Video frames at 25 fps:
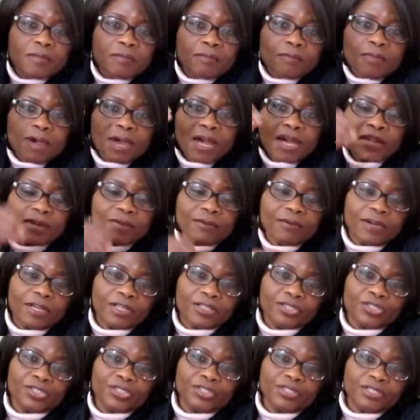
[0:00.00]
My
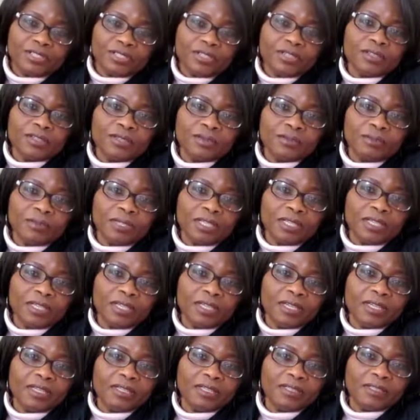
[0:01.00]
question this
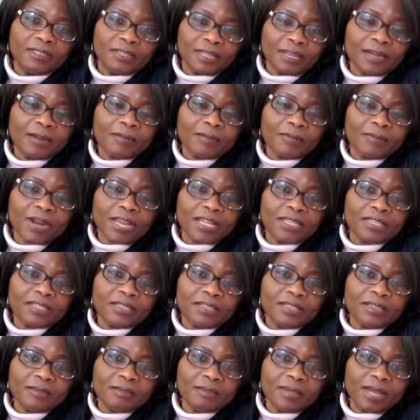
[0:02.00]
week that I'm
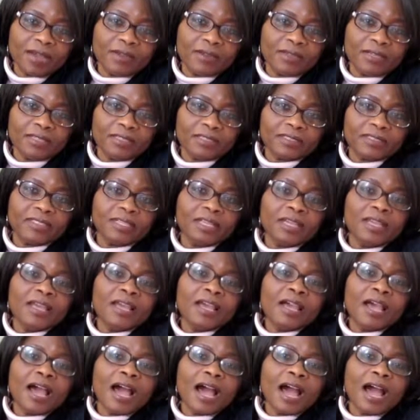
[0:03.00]
ranting about is,
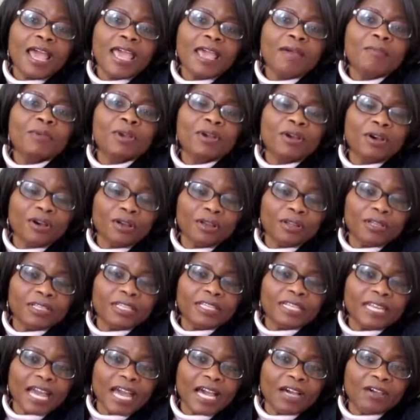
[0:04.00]
I am
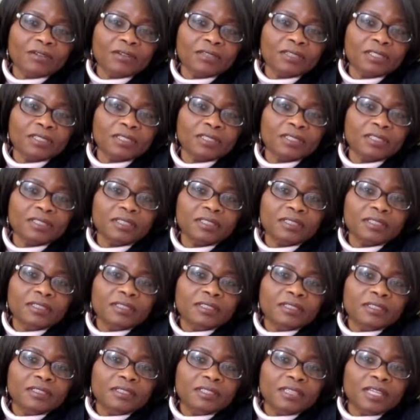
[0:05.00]
calling out
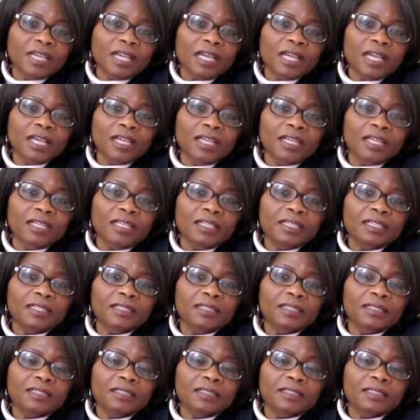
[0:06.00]
the
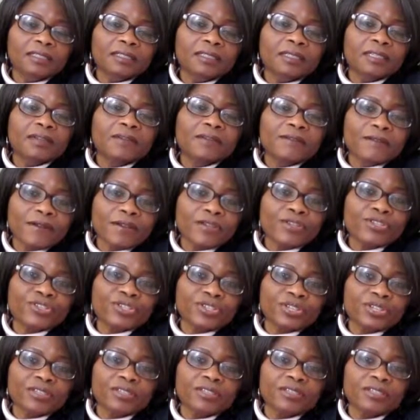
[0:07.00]

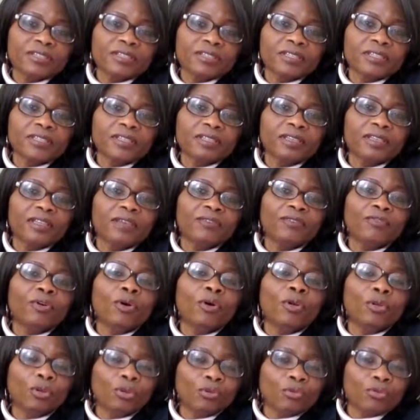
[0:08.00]
Christians, the
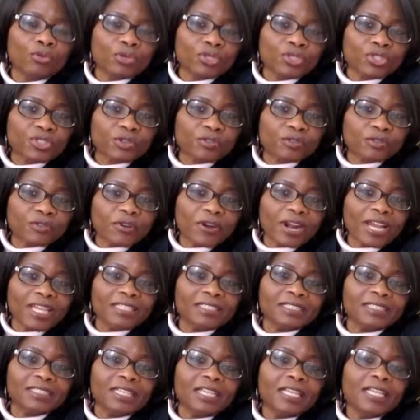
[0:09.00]
followers of
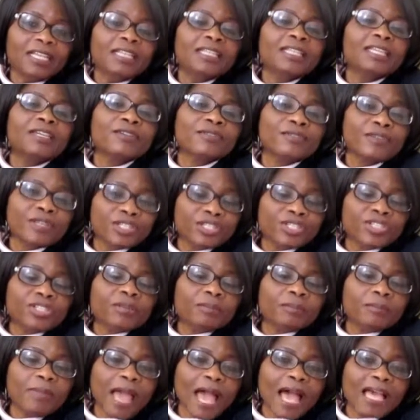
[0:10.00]
Christ, the
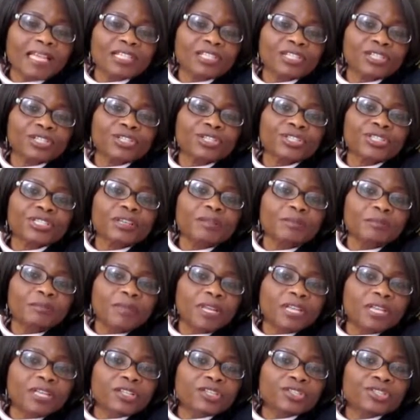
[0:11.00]
Christian pastors and
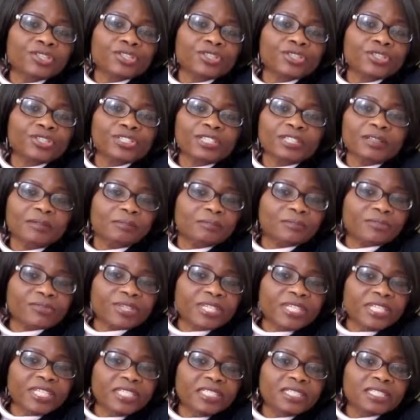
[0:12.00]
ministers and
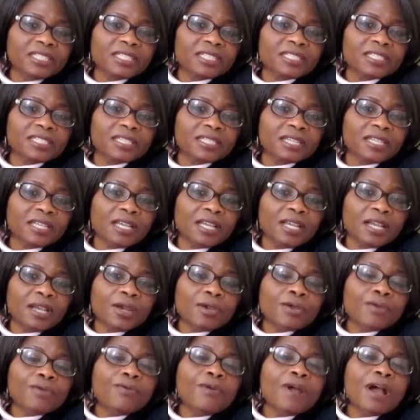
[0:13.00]
priests
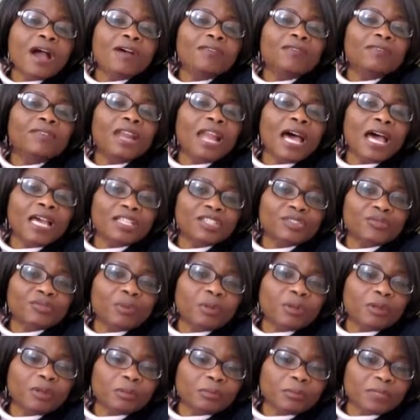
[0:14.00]
who have large
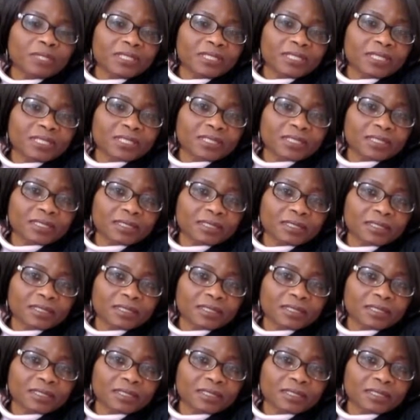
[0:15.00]
pulpits.